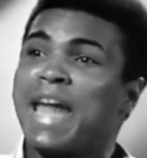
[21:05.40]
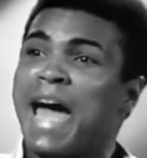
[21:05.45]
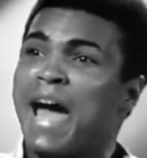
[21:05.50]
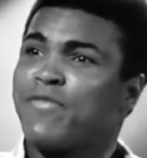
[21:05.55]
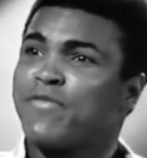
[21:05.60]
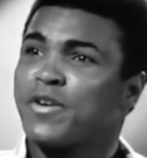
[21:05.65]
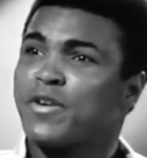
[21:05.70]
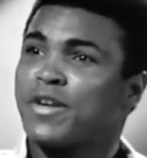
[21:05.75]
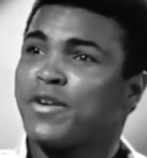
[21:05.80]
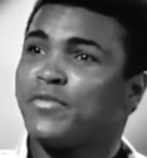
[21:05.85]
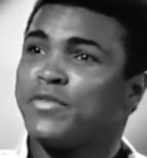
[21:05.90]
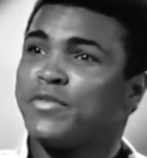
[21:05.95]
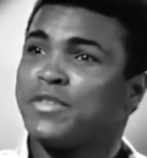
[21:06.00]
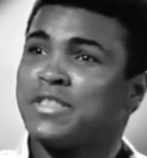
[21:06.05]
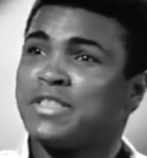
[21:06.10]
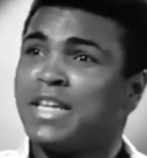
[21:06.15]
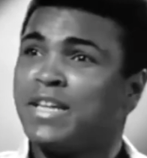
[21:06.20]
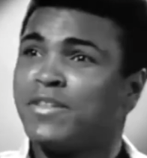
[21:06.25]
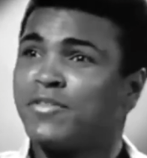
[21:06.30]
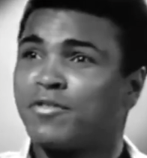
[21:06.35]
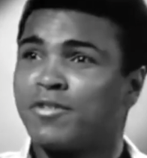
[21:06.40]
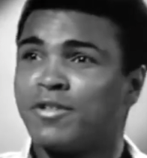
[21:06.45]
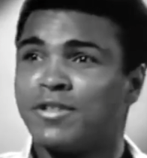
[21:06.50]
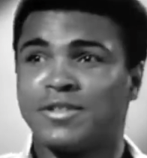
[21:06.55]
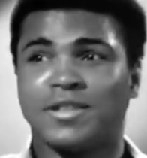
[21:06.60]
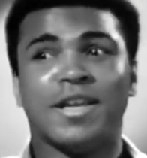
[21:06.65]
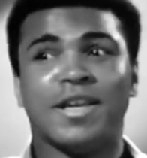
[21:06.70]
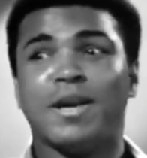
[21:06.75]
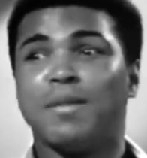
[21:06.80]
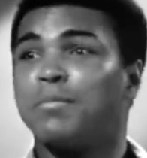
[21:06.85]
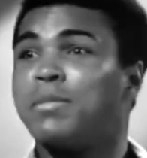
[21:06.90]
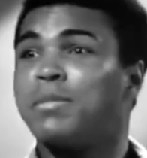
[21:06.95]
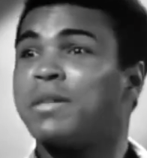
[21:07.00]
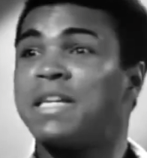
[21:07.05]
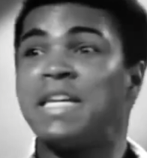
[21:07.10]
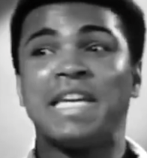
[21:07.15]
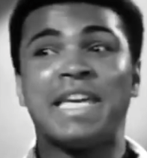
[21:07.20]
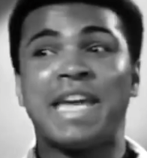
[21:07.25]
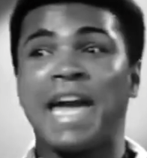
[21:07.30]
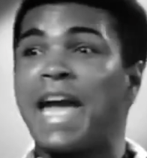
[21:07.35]
in Africa for centuries, but
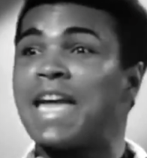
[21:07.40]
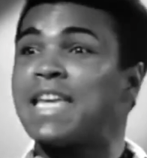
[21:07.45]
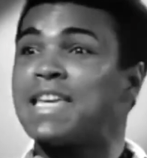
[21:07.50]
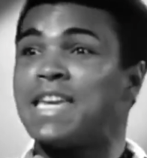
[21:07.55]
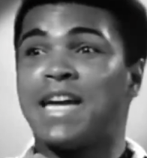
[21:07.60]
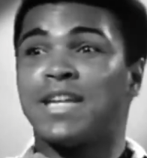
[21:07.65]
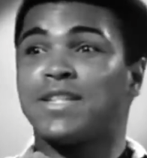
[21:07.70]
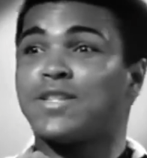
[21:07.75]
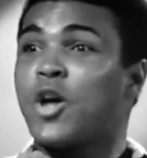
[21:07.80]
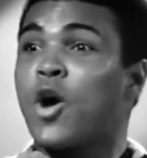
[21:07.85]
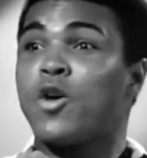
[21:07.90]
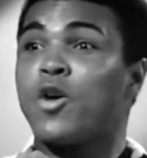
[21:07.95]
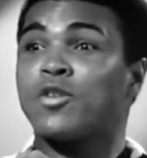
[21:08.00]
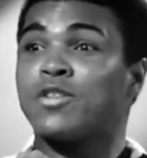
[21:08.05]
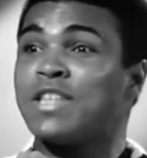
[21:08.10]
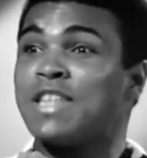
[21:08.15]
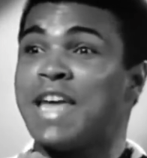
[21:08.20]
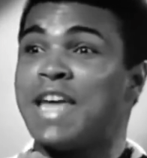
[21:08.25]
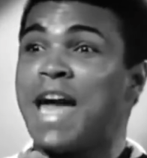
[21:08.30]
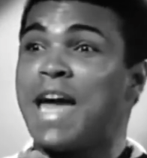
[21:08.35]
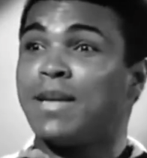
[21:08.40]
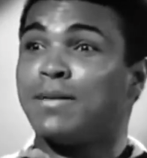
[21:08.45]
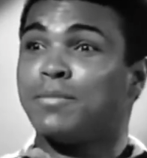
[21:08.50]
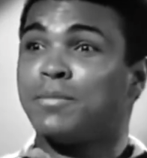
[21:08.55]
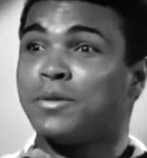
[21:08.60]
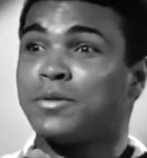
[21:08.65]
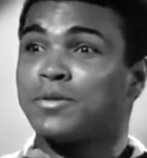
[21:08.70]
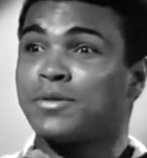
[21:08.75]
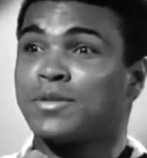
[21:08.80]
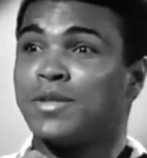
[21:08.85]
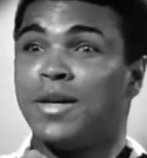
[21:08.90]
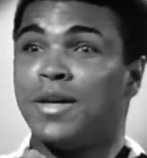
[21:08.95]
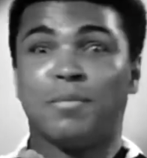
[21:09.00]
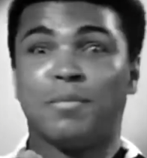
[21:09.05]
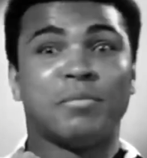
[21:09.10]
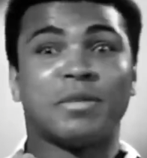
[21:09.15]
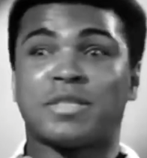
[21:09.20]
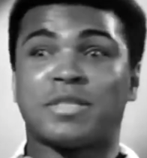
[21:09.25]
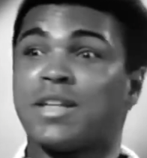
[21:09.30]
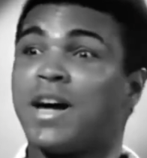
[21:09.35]
he can't yet talk to the animals.
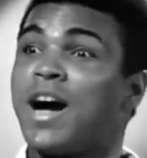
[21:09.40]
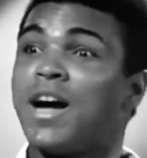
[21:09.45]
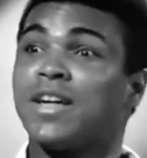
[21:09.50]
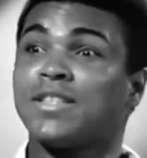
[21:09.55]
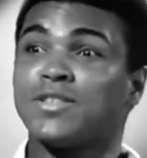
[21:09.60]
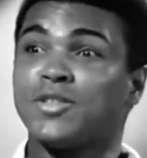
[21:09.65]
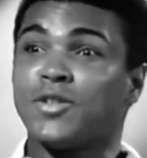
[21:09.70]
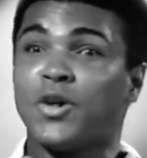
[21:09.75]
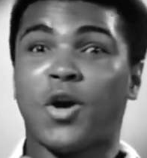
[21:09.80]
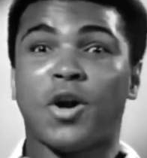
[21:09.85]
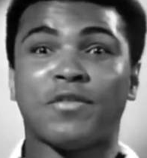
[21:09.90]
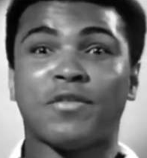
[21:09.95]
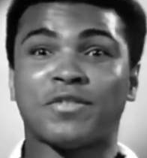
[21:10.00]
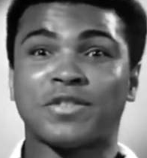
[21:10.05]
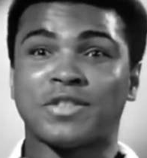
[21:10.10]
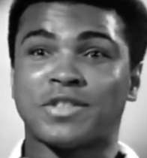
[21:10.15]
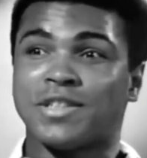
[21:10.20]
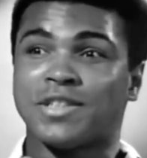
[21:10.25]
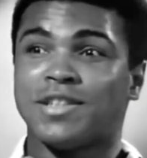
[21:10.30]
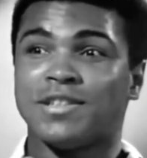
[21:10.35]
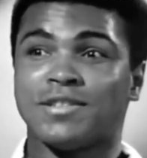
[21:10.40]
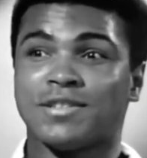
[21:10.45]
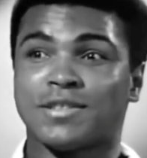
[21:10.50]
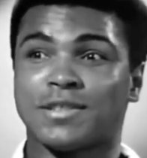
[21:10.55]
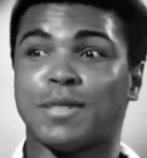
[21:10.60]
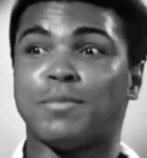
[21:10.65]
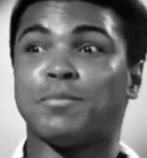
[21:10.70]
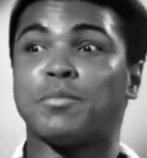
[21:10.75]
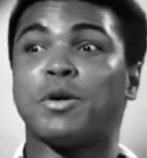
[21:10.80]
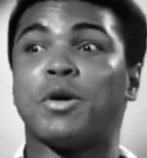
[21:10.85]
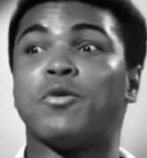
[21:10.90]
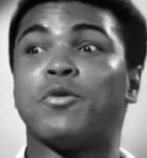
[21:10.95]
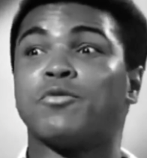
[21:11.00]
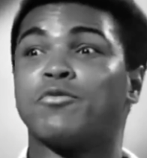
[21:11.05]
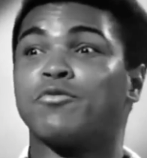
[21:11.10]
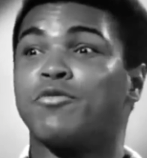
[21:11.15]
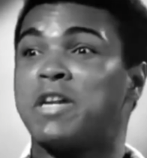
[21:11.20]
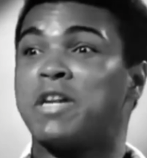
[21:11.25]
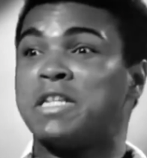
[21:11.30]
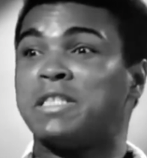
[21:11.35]
But Tarzan, all of a sudden, some
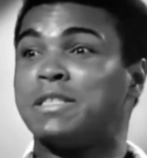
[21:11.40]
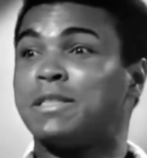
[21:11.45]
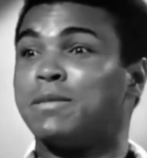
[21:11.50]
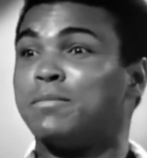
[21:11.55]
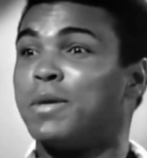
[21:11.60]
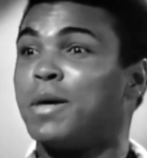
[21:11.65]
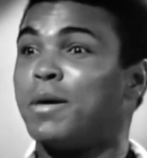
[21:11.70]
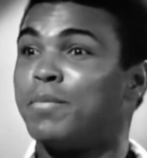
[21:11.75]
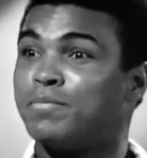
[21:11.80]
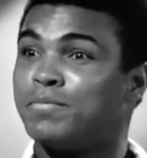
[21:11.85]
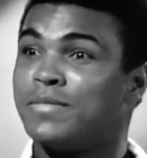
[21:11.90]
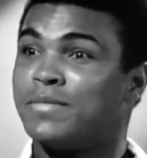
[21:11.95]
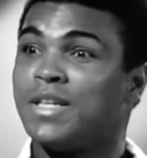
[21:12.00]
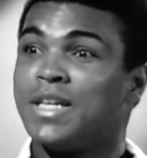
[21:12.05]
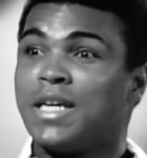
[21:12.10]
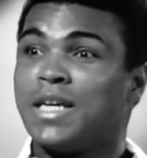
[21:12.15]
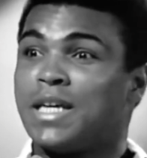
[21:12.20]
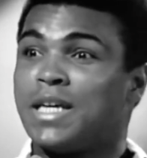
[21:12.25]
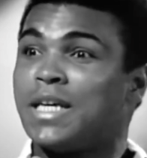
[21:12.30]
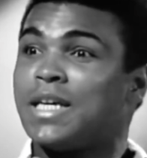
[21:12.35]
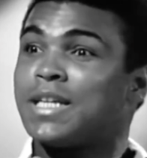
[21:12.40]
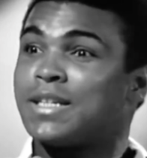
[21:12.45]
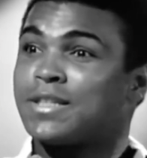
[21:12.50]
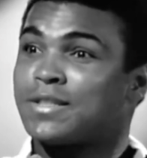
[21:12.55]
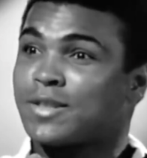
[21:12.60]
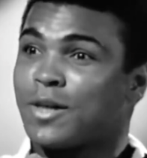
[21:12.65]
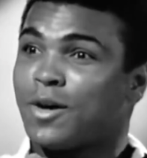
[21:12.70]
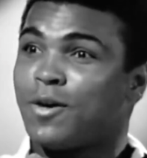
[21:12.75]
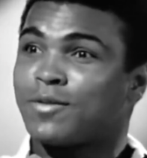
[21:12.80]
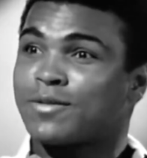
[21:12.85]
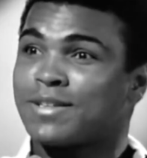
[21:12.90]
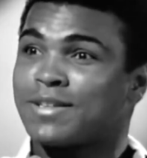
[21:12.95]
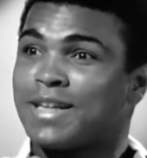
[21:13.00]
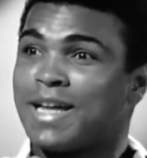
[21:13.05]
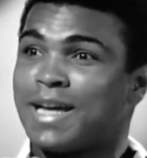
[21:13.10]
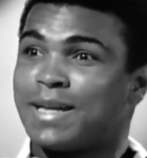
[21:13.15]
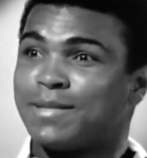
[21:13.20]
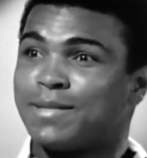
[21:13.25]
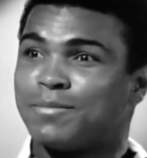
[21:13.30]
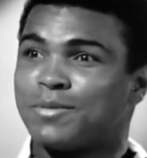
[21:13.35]
goat raised him up, and he can talk to
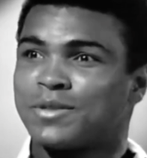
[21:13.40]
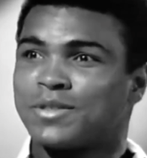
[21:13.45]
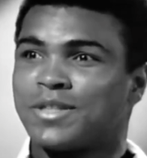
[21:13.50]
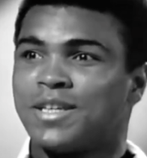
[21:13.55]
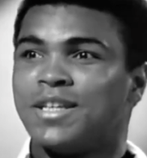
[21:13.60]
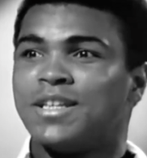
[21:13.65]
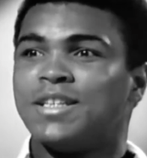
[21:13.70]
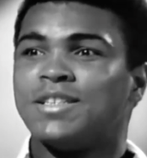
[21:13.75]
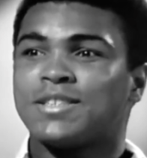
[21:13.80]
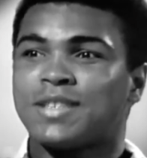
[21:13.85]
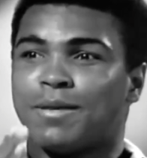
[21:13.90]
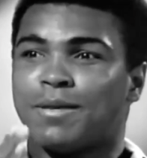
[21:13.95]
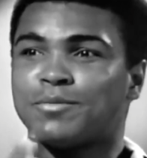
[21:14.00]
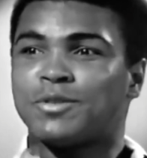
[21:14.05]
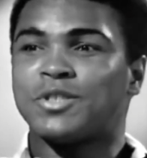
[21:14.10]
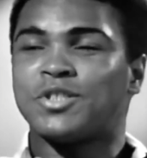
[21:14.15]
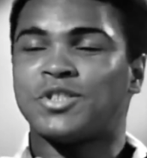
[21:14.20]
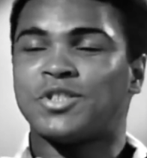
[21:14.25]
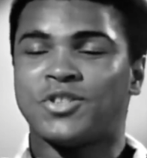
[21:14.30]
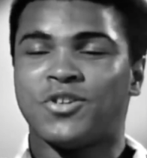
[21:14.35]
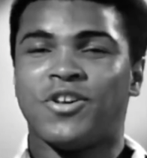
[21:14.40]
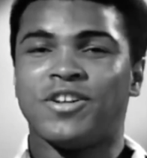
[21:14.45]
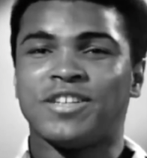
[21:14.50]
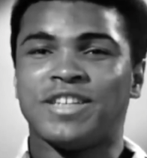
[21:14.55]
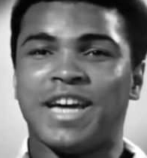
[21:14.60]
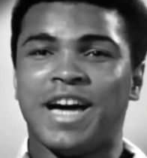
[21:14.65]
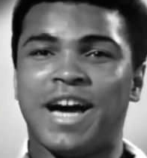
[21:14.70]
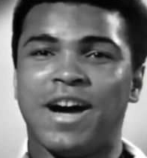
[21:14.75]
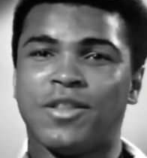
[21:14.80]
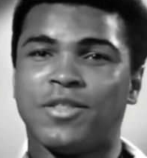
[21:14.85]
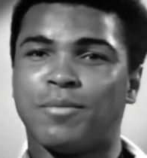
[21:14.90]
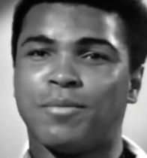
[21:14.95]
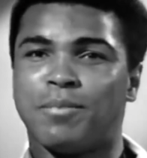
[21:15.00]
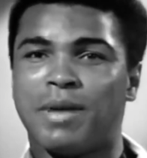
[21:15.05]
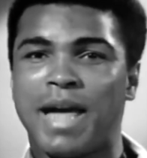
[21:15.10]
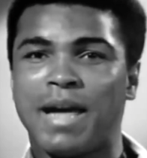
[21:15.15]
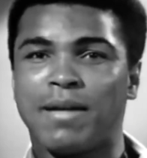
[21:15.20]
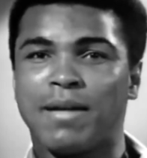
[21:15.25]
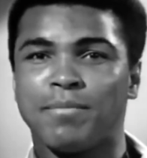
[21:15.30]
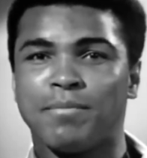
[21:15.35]
the animals. So I'm just showing you how the
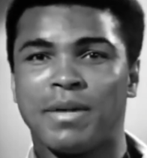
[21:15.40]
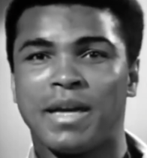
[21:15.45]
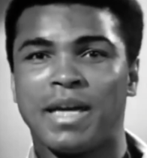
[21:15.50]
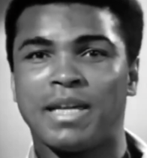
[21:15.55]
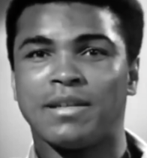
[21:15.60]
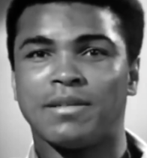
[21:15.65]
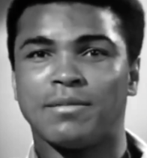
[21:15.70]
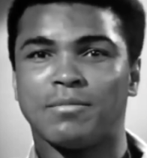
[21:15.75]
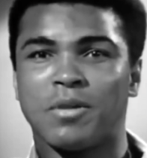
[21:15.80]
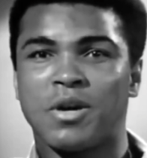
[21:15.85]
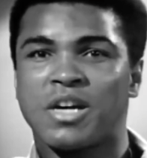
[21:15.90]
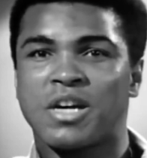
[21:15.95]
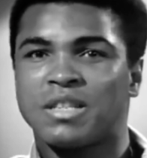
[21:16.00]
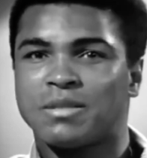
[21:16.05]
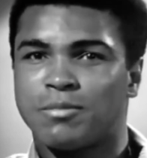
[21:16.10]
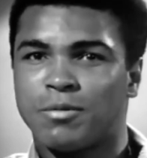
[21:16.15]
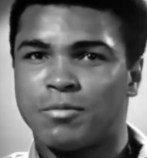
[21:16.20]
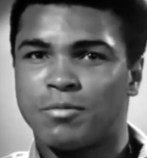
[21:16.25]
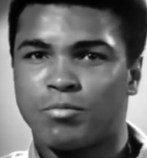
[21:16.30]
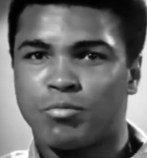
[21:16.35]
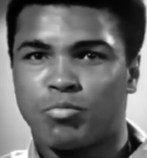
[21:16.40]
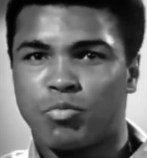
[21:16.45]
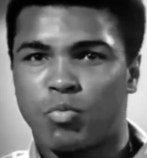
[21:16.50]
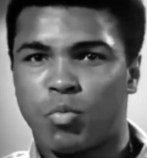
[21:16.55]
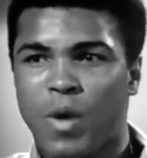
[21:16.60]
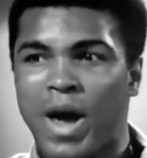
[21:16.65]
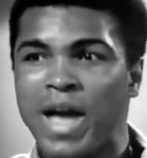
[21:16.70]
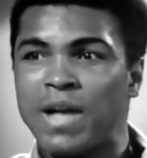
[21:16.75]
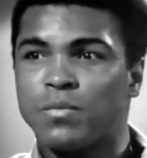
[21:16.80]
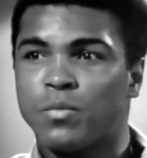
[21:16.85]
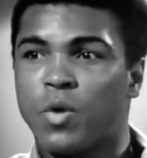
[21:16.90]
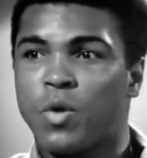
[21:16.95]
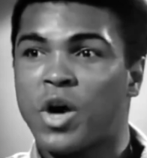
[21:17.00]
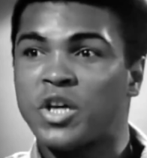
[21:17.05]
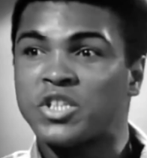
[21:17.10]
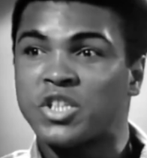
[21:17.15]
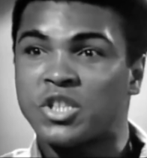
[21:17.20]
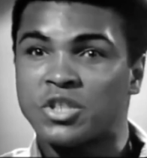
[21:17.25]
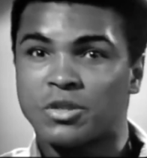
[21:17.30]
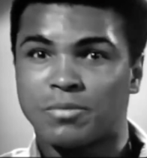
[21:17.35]
black man in America has been
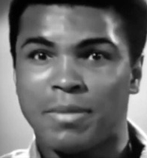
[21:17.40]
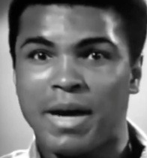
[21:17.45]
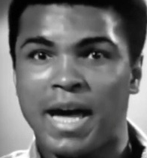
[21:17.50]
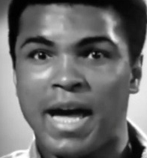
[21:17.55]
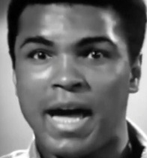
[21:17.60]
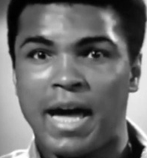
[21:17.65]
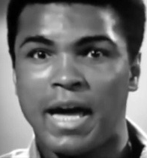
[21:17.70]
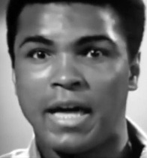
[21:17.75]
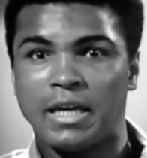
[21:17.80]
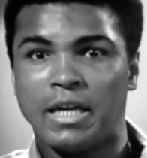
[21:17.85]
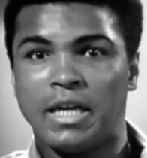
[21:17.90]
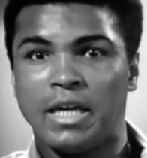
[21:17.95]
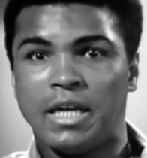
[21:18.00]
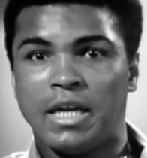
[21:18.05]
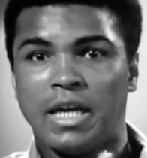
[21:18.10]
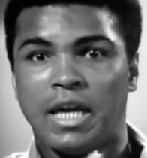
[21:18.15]
whitewashed his mind.